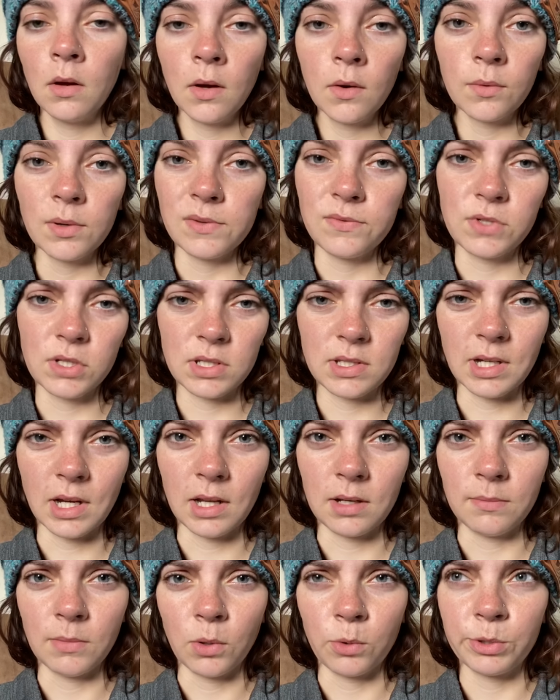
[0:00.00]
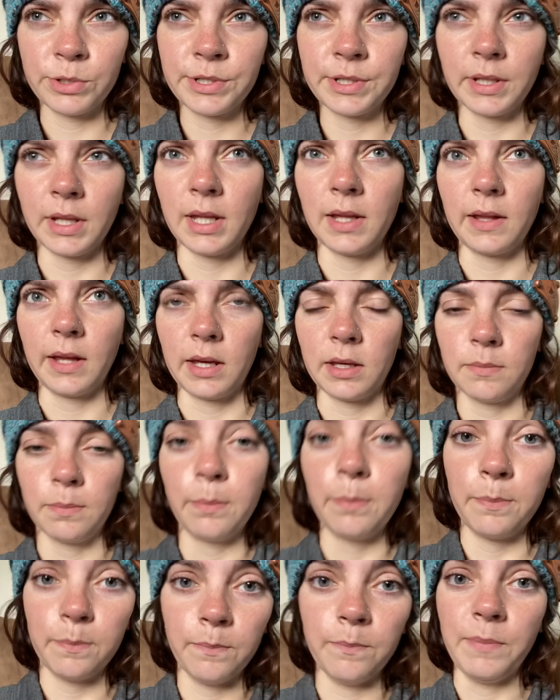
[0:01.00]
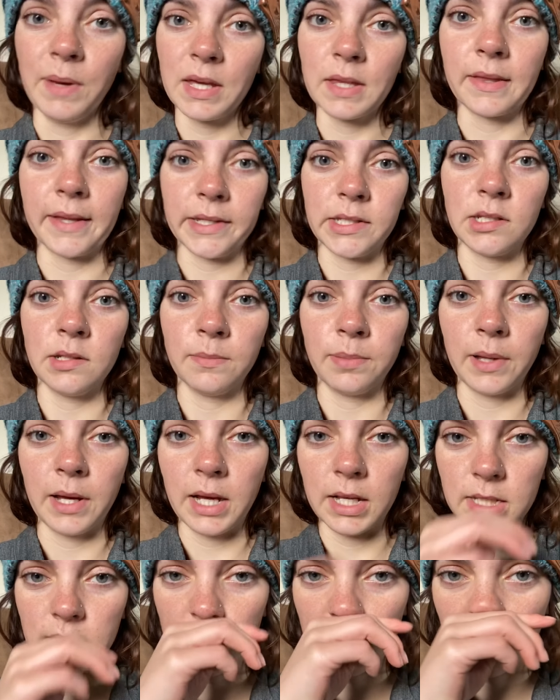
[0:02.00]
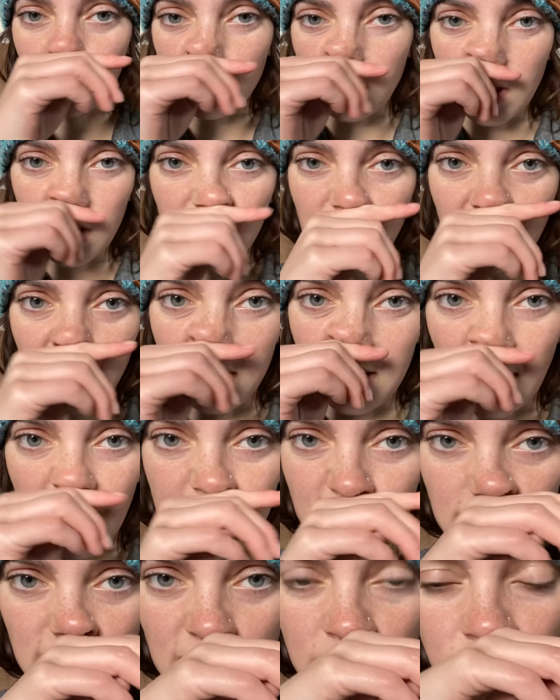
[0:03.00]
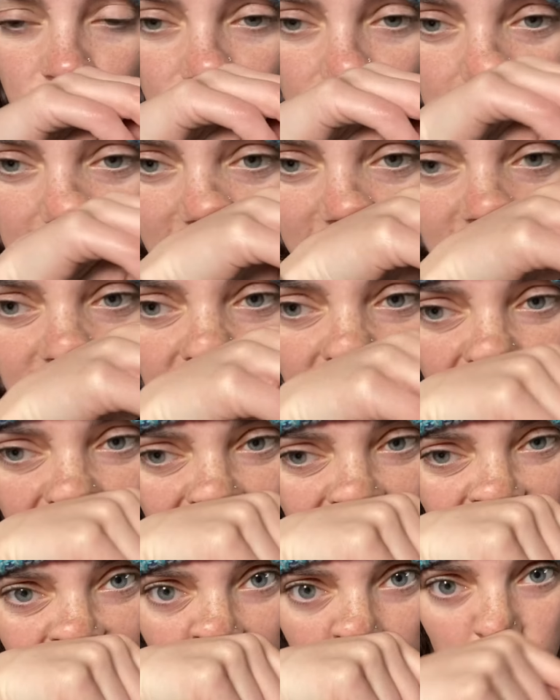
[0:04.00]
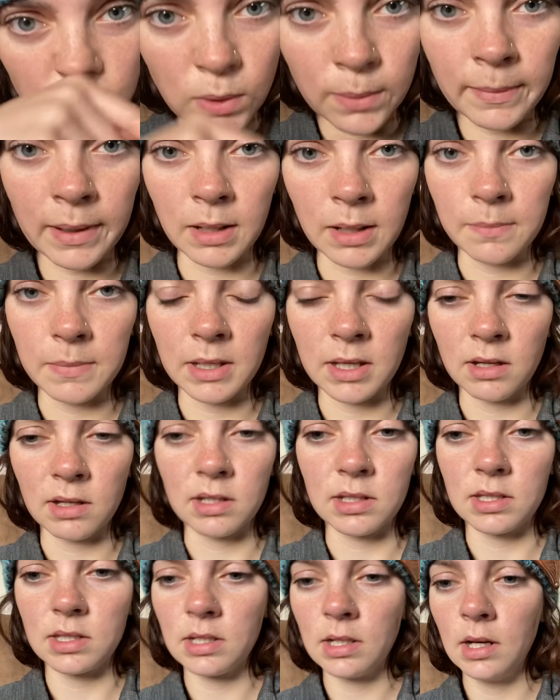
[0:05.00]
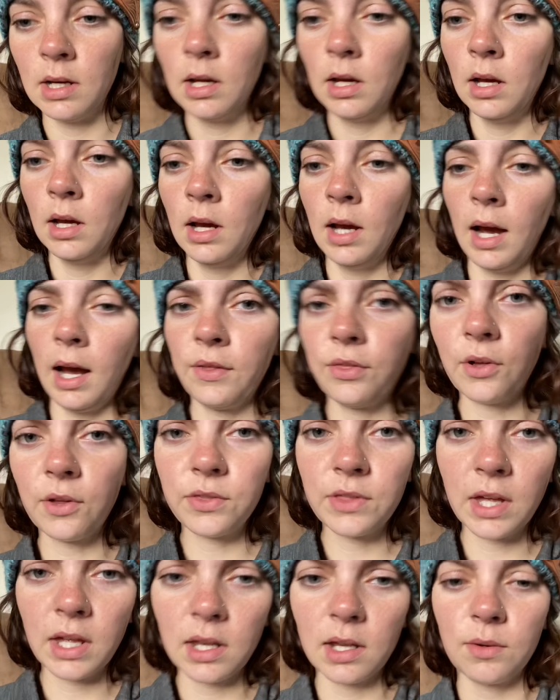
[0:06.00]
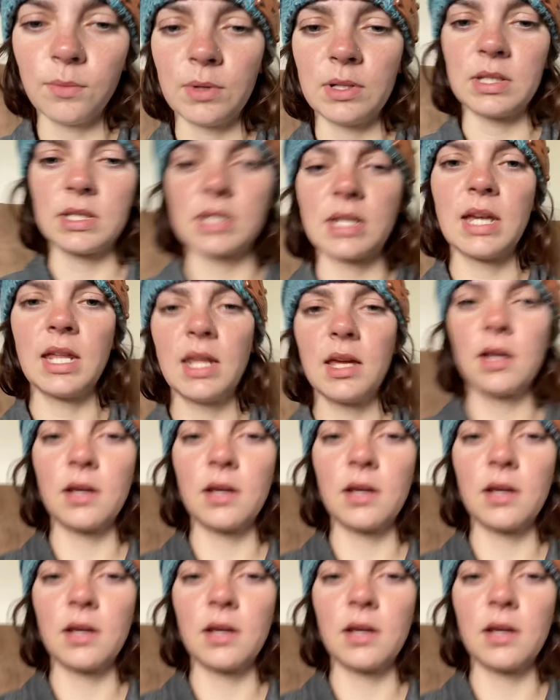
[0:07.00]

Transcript: we've just done mostly like big lesson plans and using the Danielson format, and I like this format because I thought that it was getting